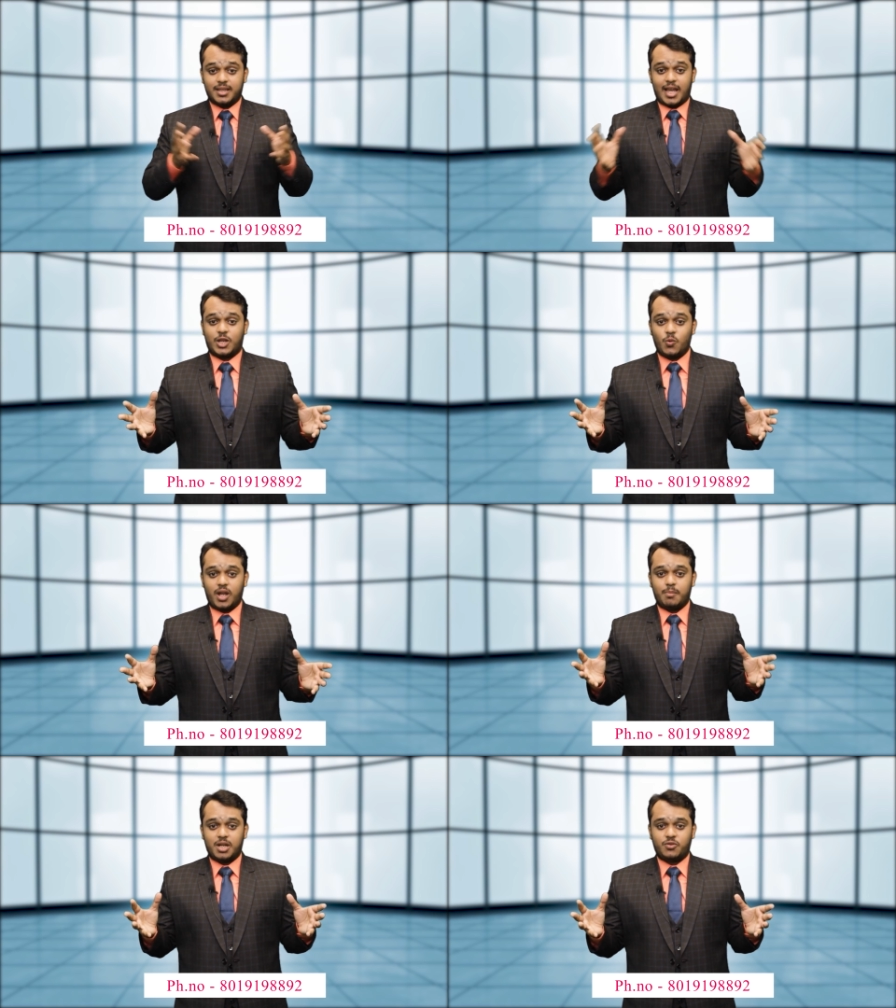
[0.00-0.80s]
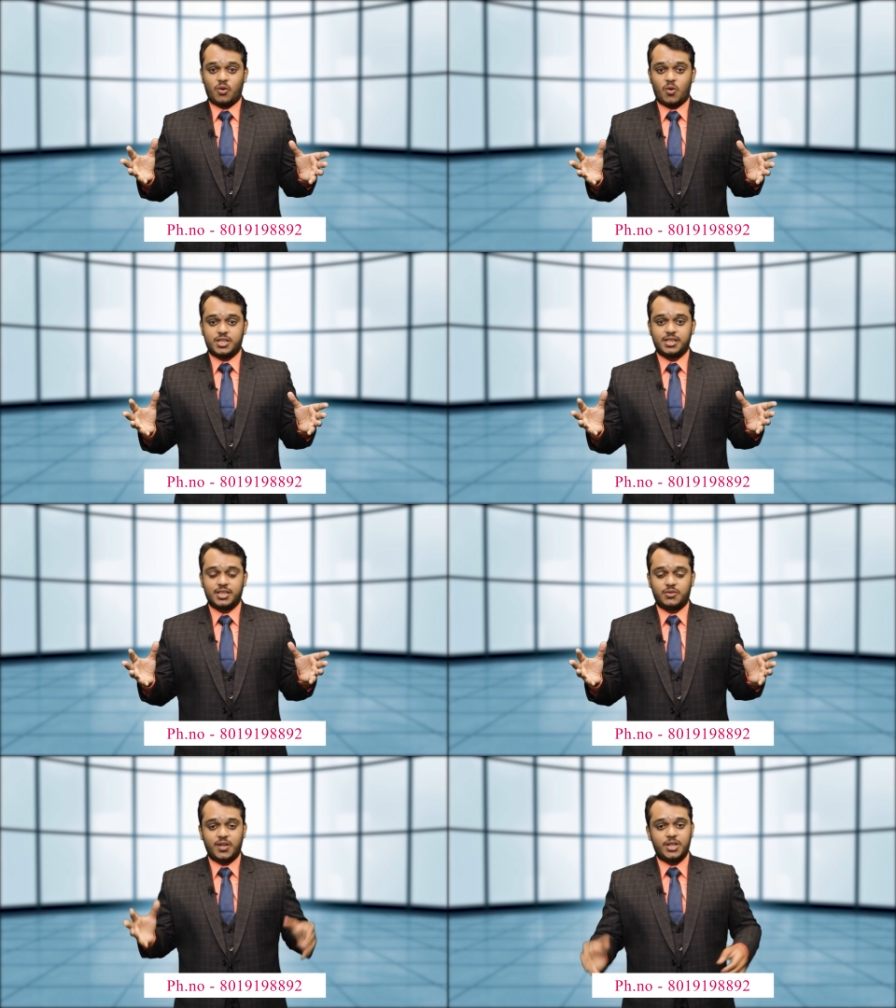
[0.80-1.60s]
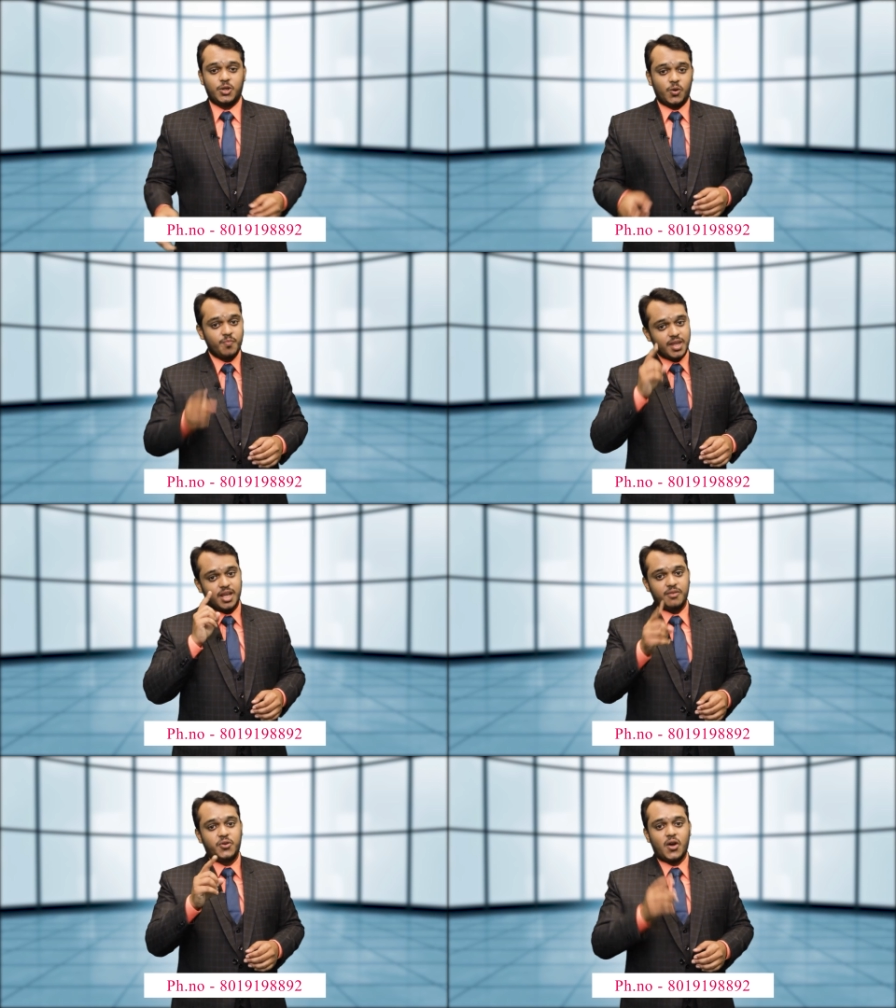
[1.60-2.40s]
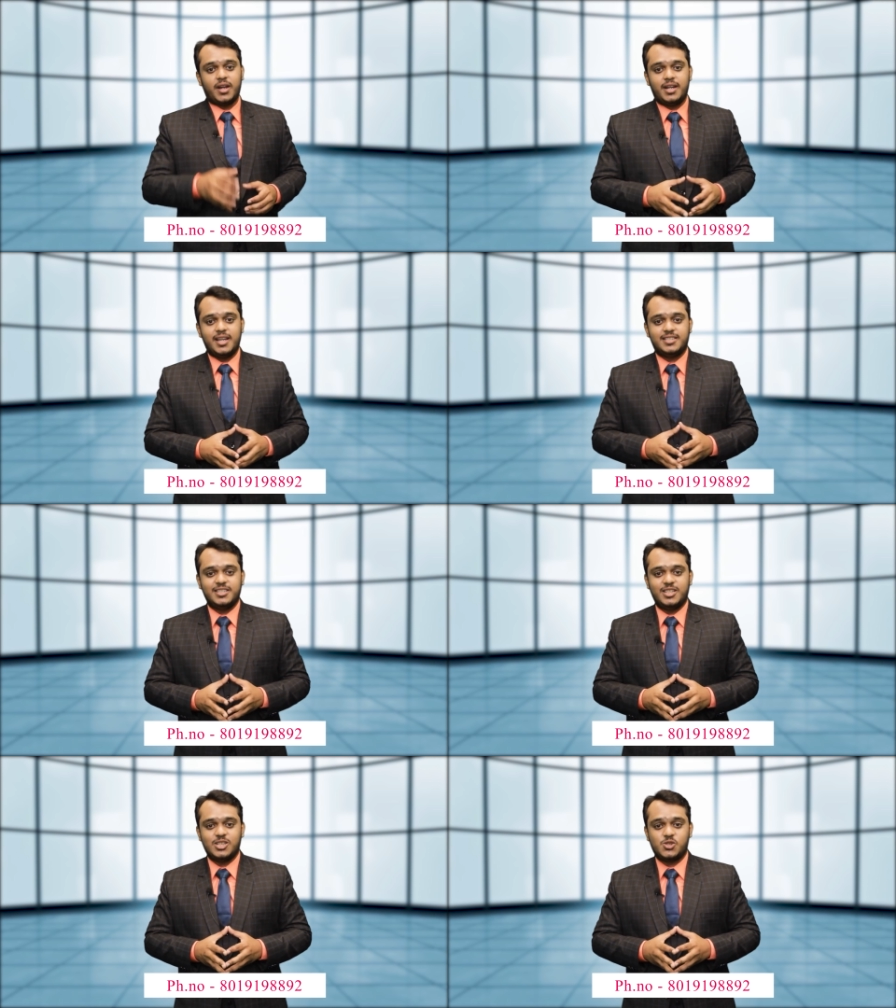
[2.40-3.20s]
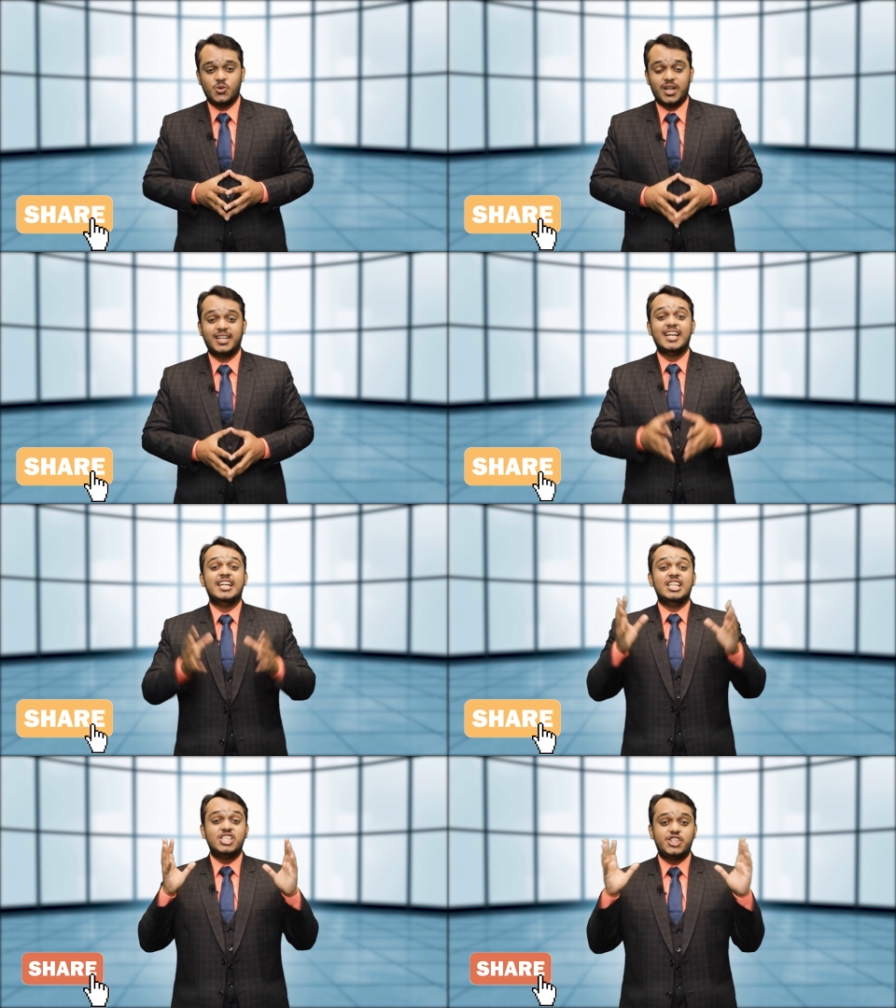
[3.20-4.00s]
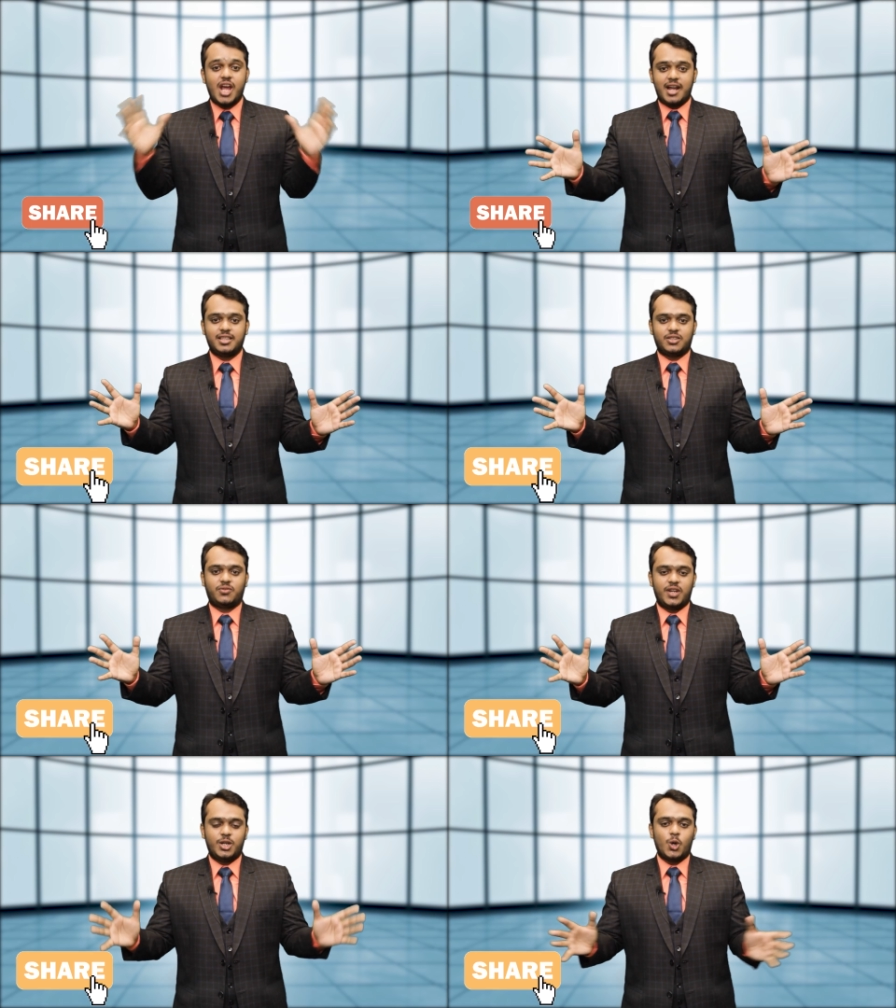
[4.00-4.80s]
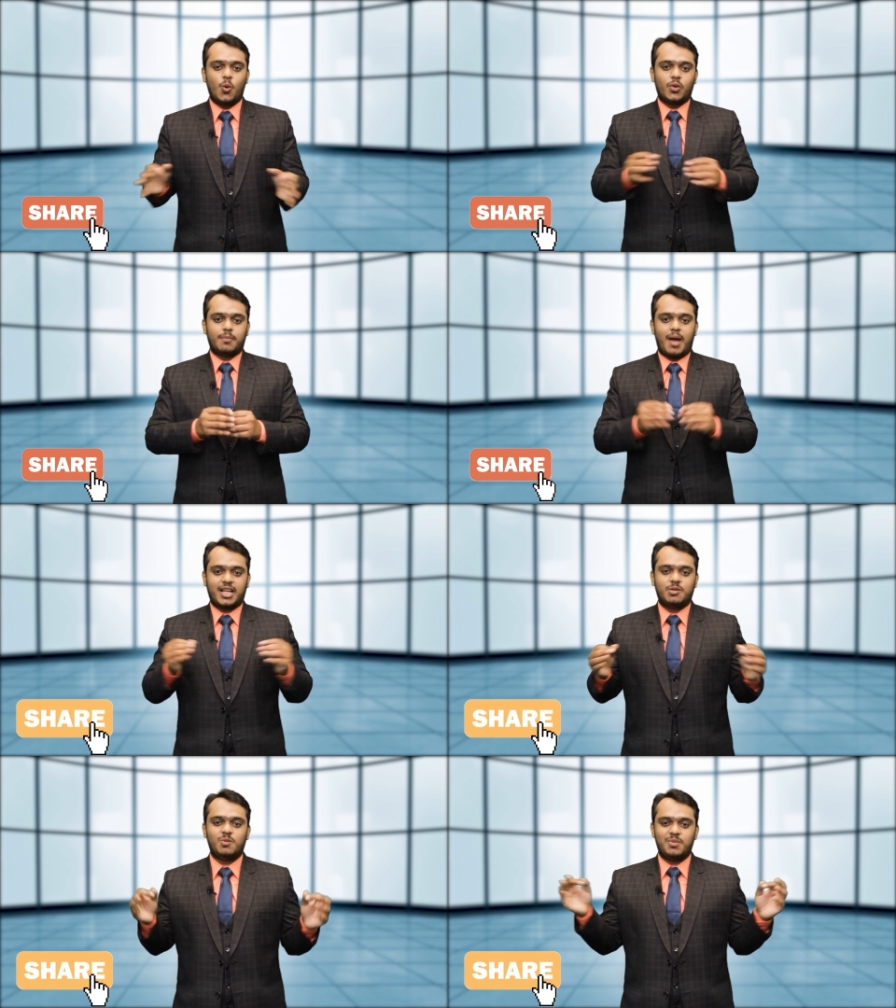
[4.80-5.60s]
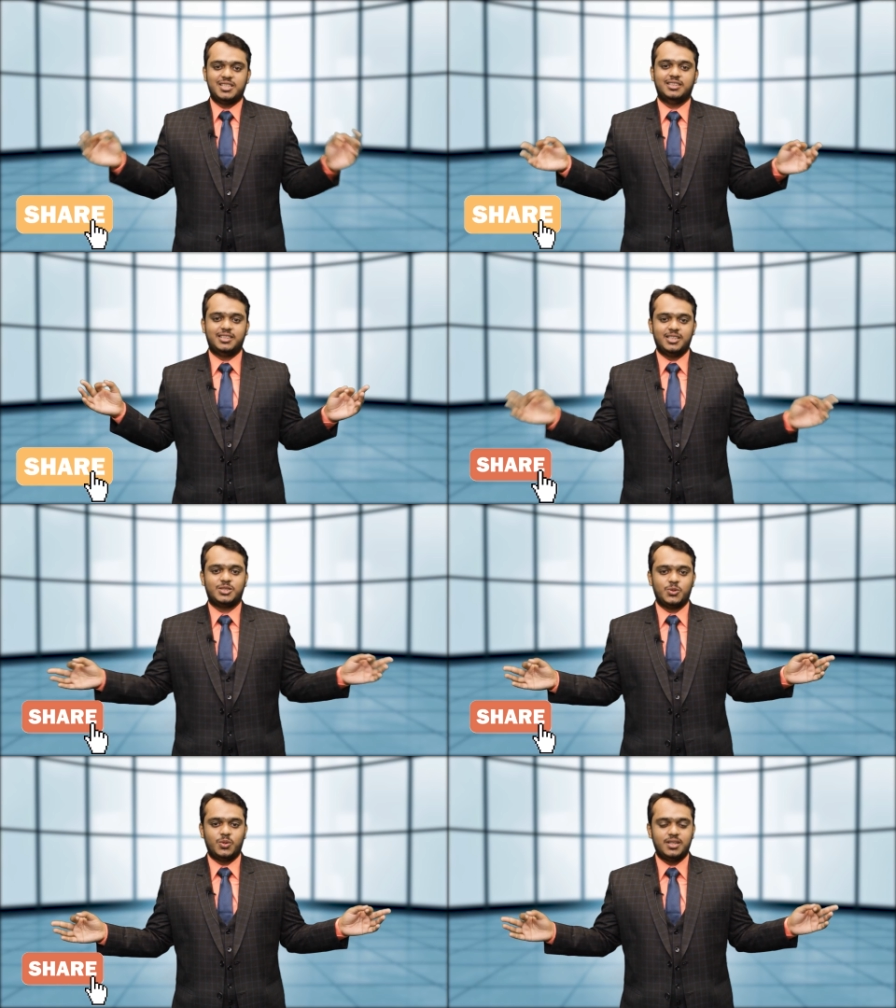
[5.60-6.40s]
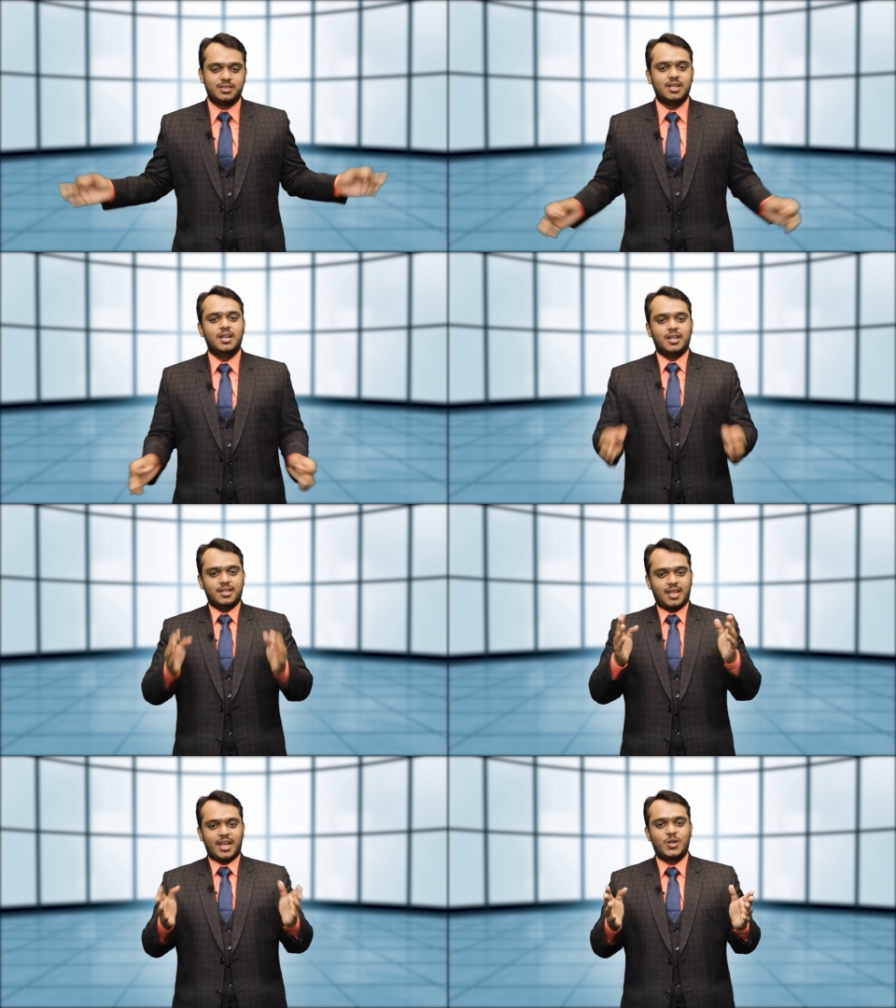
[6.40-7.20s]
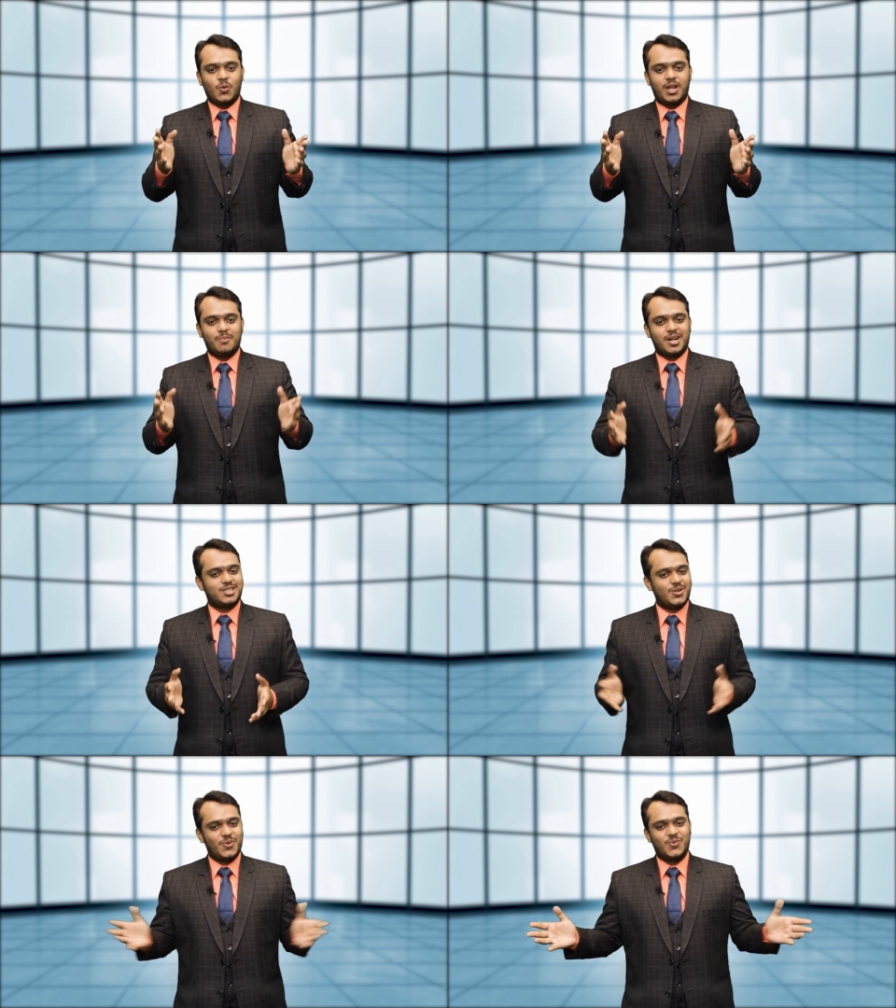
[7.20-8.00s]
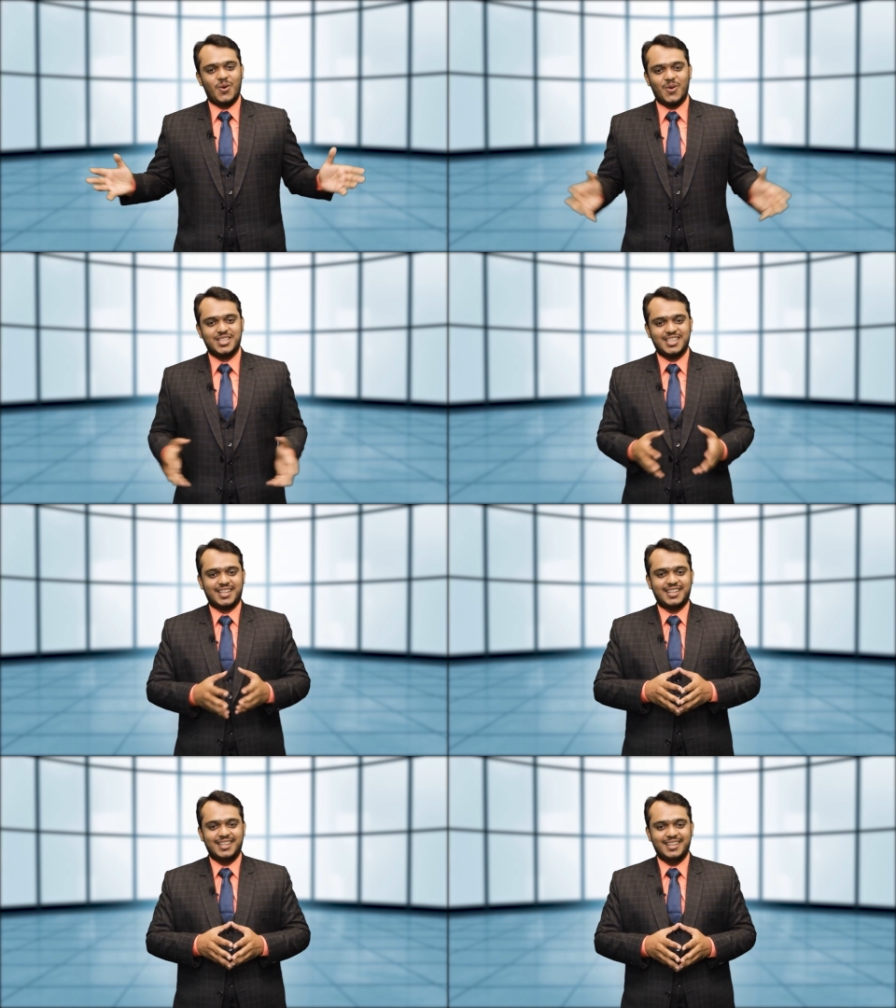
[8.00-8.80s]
Thank you very much for watching this video. If you are an ACCA student, share this video with maximum ACCA students. Thank you very much for watching.